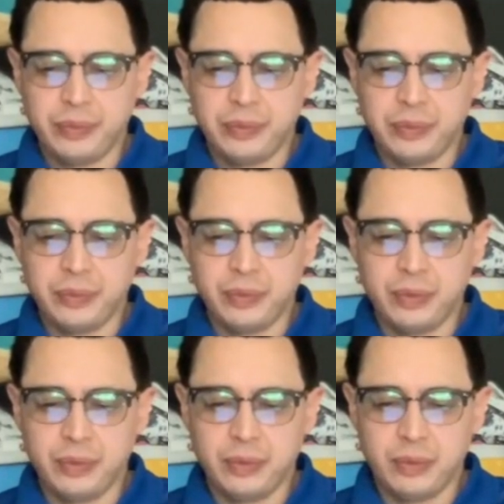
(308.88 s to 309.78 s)

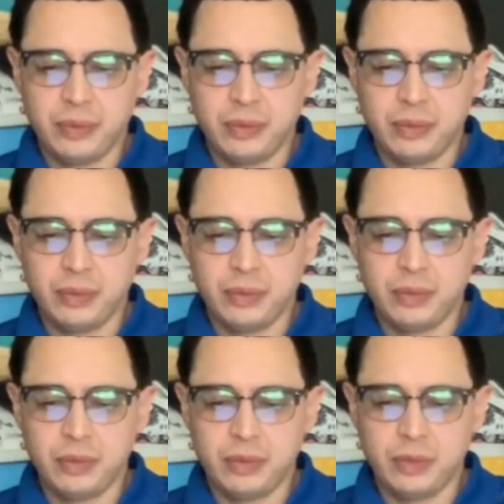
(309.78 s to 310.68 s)

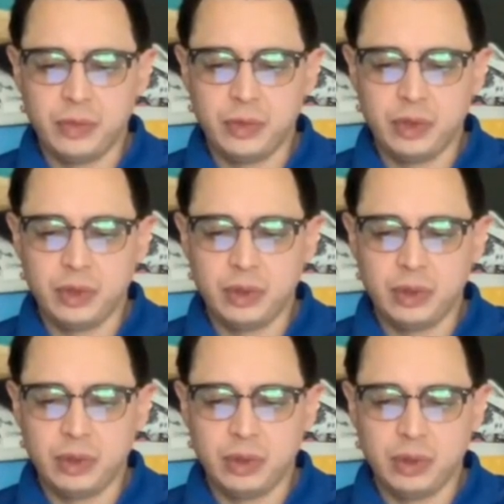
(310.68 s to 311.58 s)

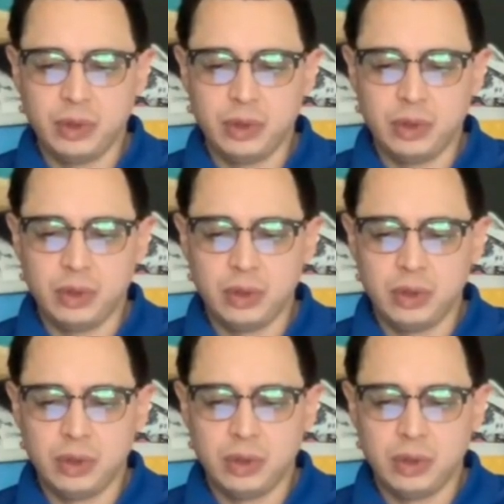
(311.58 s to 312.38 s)
[no speech]